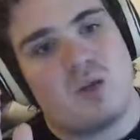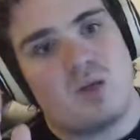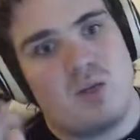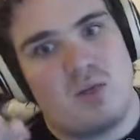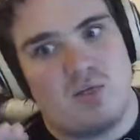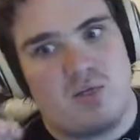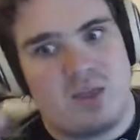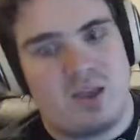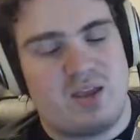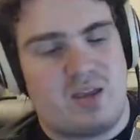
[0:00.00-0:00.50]

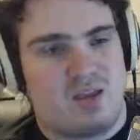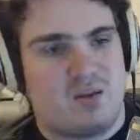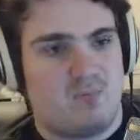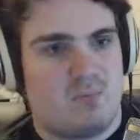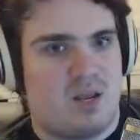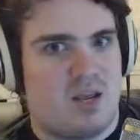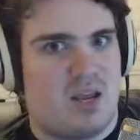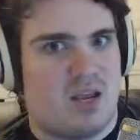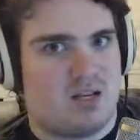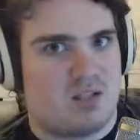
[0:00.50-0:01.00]
they can
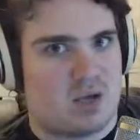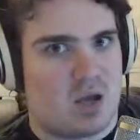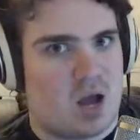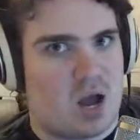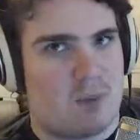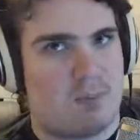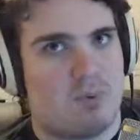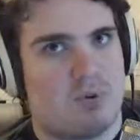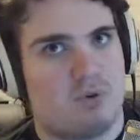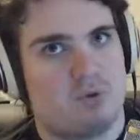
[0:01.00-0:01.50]
be a
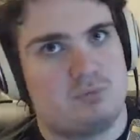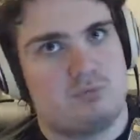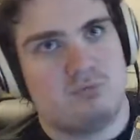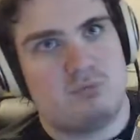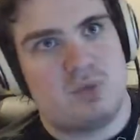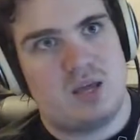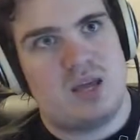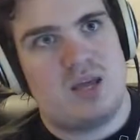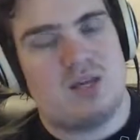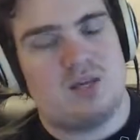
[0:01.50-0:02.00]
top
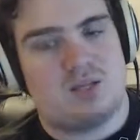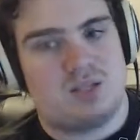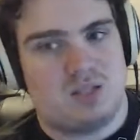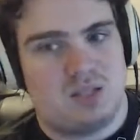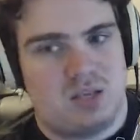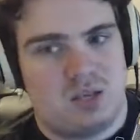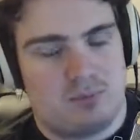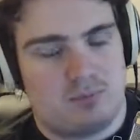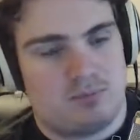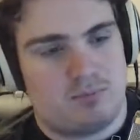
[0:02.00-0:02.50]
8
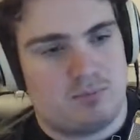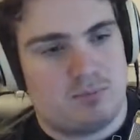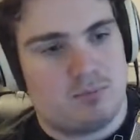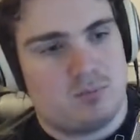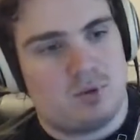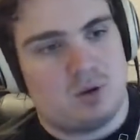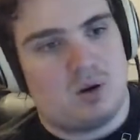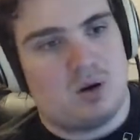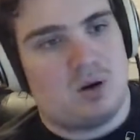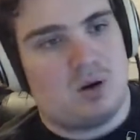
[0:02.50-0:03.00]
team.
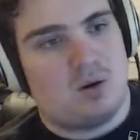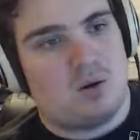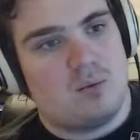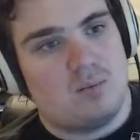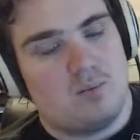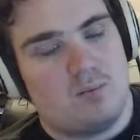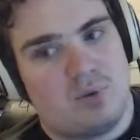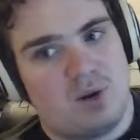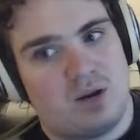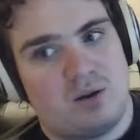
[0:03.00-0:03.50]

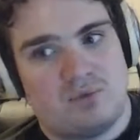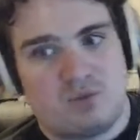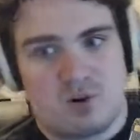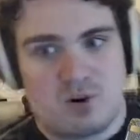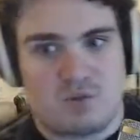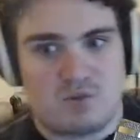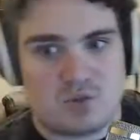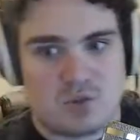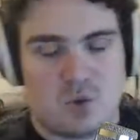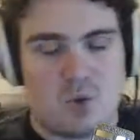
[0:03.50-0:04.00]
But if
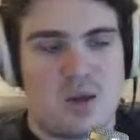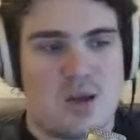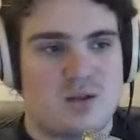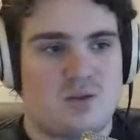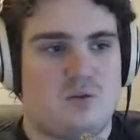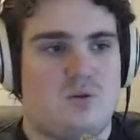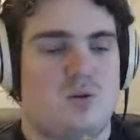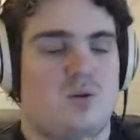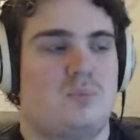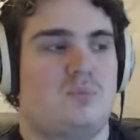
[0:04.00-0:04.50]
nerves do get
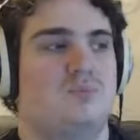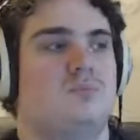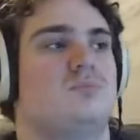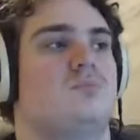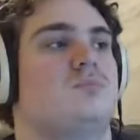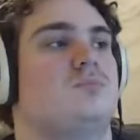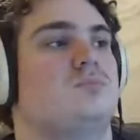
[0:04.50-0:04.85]
to them,